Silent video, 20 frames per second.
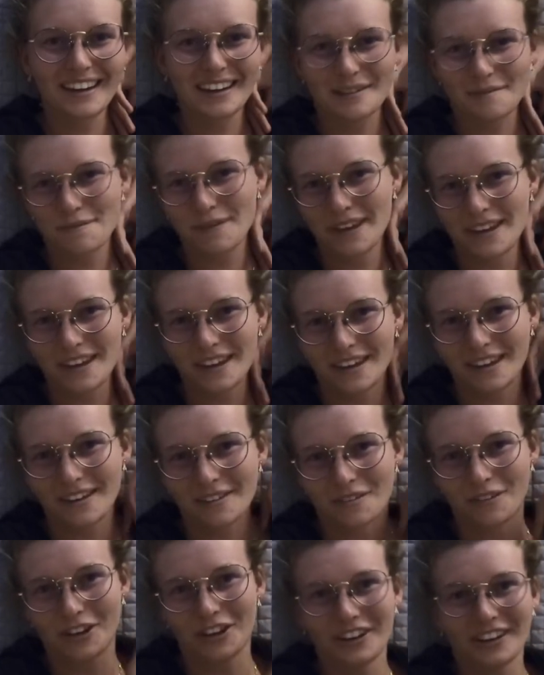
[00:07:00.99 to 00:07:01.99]
and
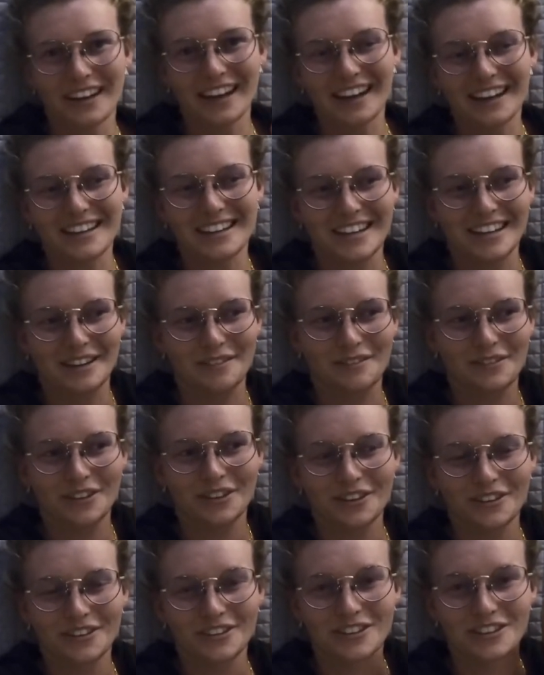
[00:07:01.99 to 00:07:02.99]
be reunited
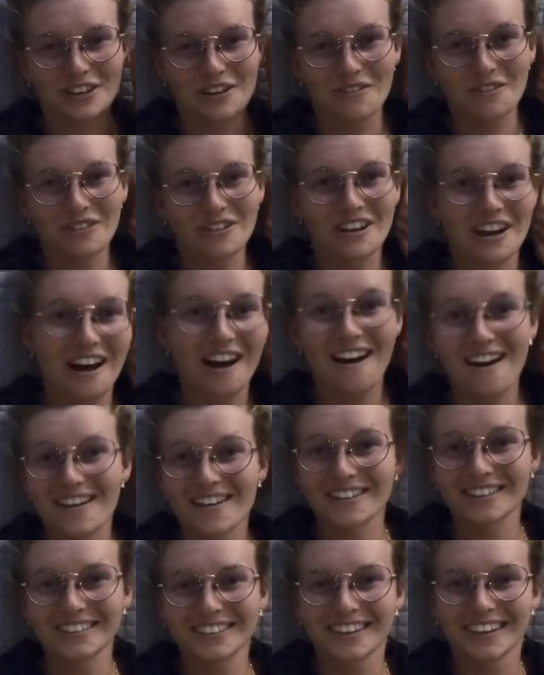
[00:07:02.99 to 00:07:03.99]
after so
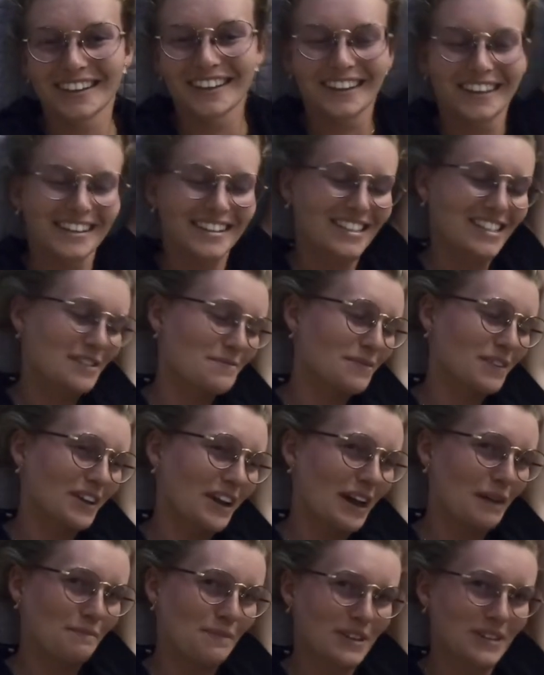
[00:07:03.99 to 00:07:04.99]
long. I'm so
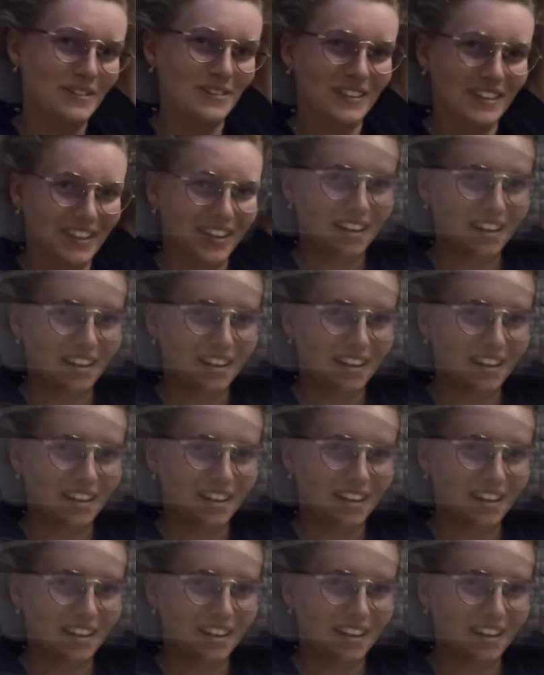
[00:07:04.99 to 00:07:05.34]
happy to see